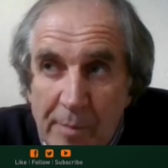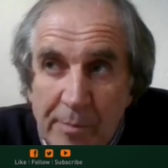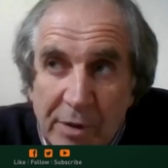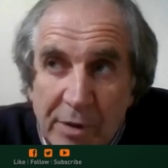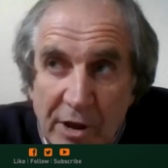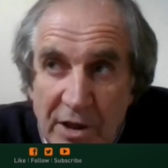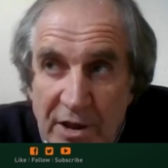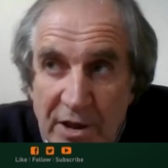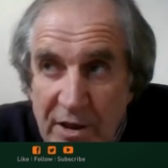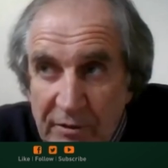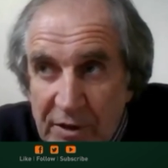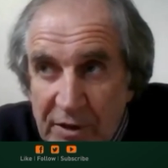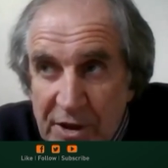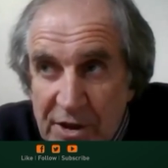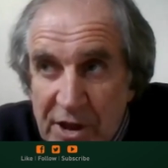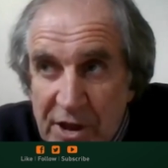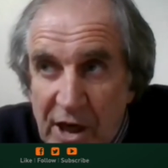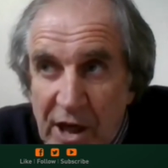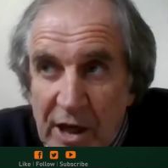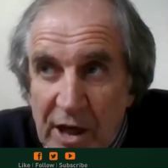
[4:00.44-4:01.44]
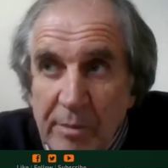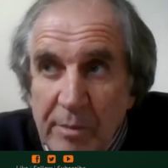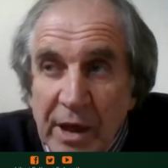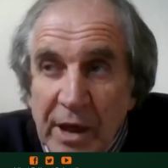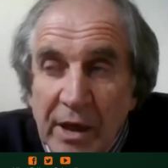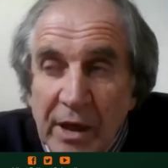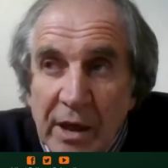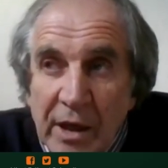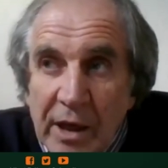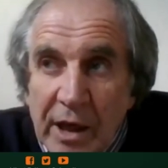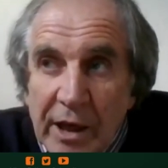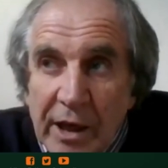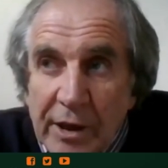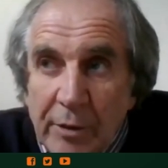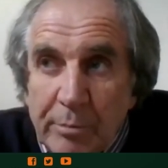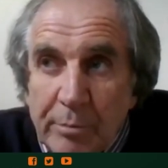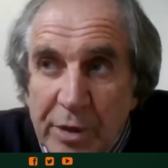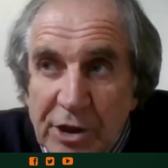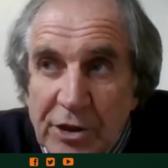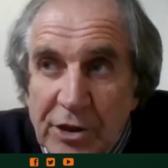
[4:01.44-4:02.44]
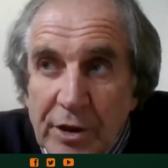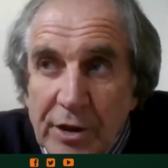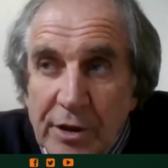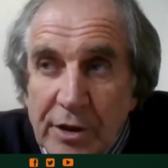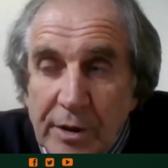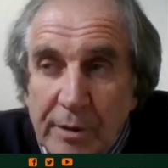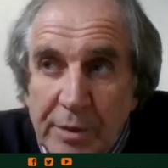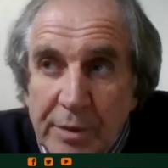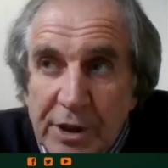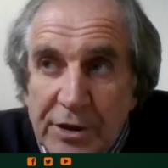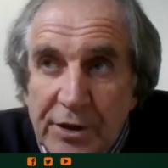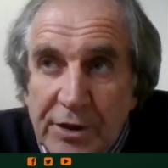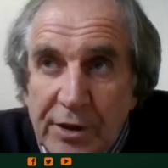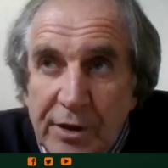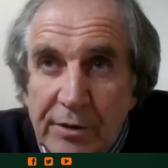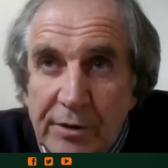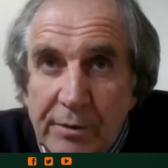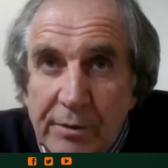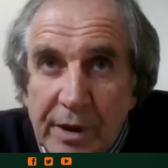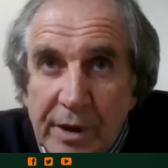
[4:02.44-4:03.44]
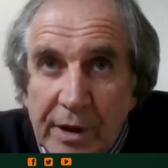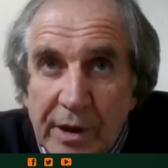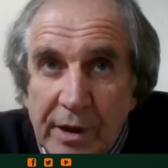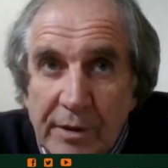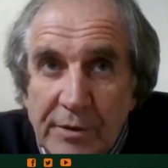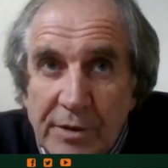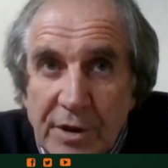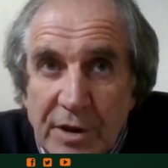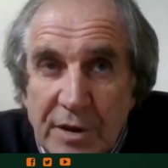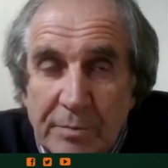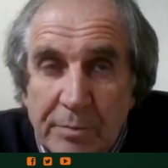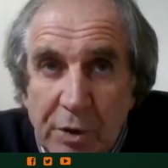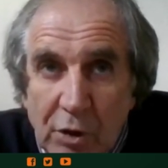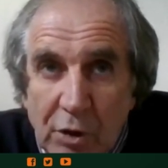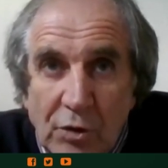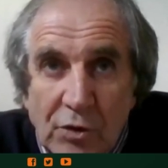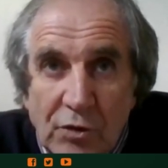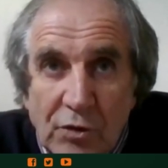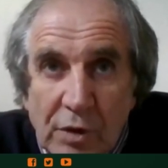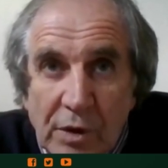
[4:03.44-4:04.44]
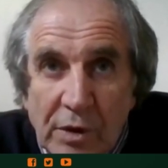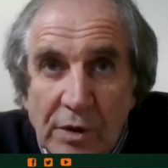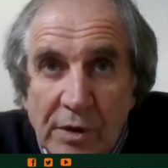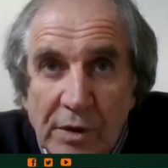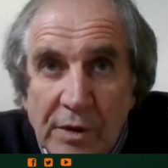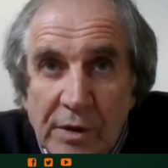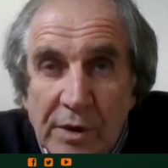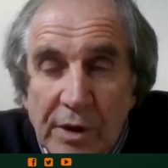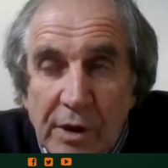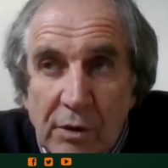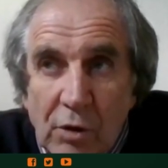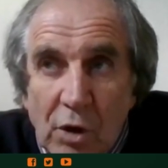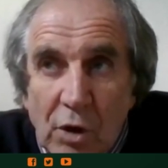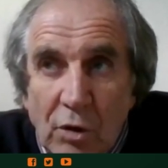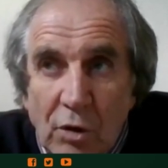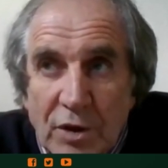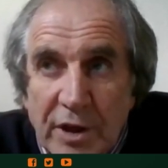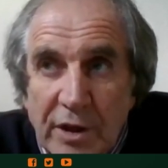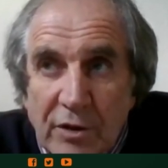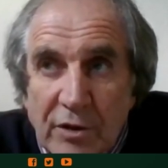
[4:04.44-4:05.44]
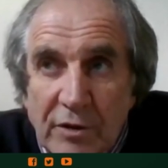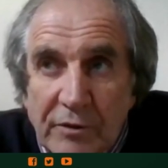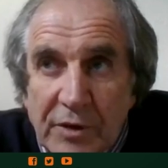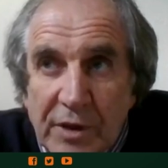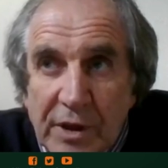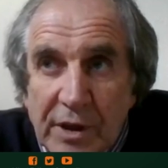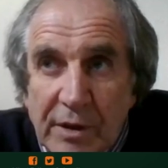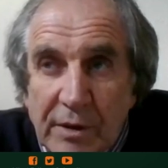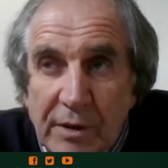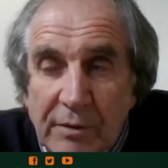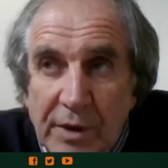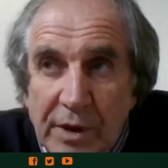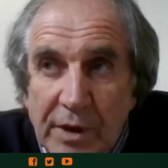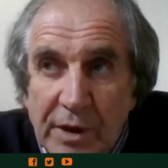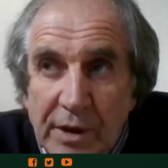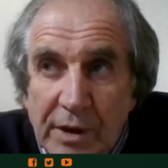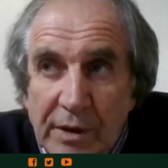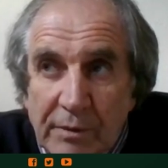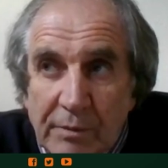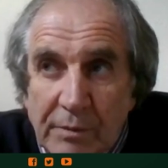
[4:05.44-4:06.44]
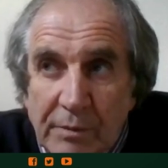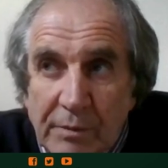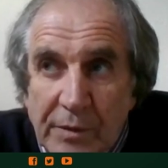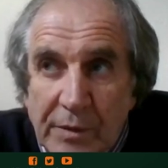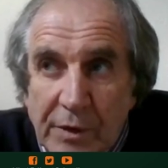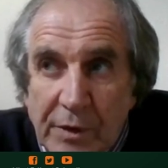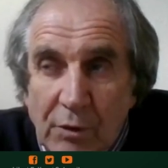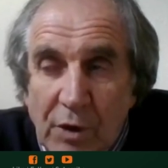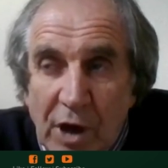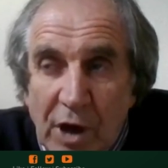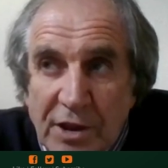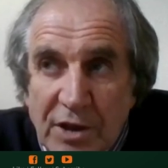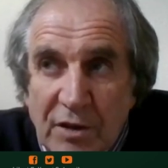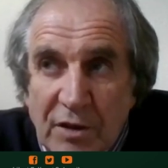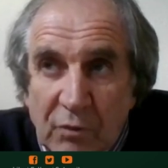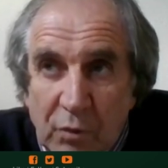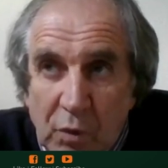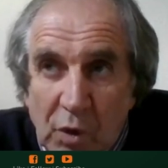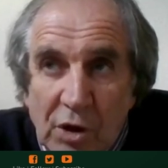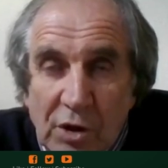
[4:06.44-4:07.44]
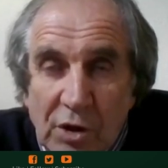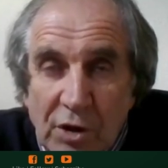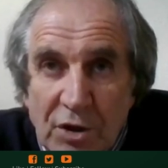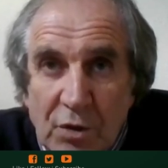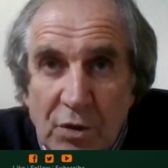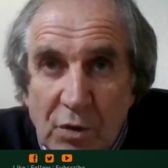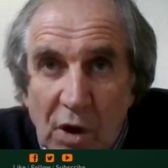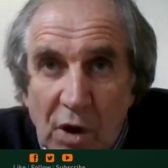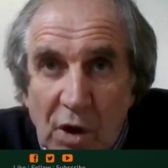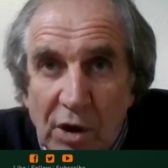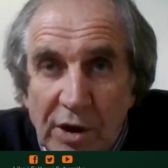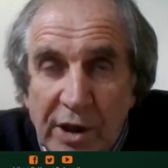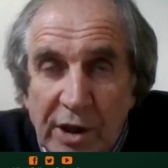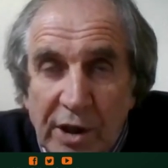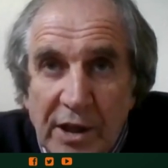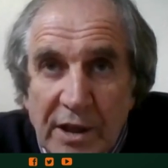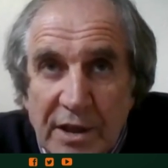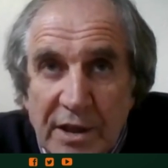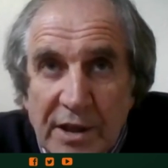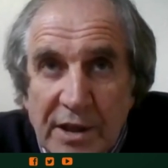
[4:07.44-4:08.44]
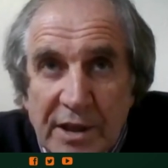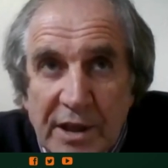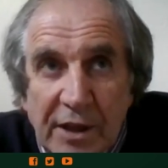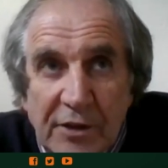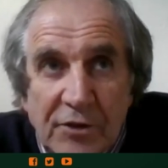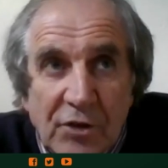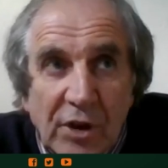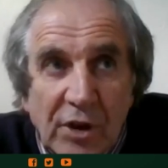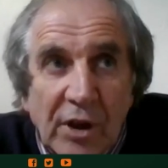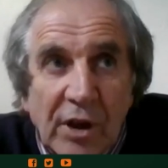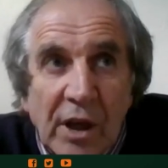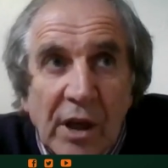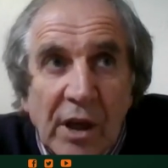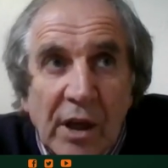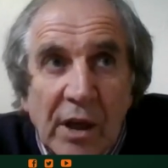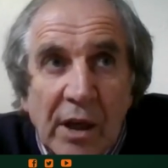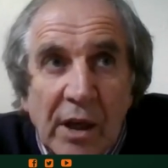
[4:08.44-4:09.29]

capitalist of the time. And a bitter dispute arose out of the rights of workers to organize, etc.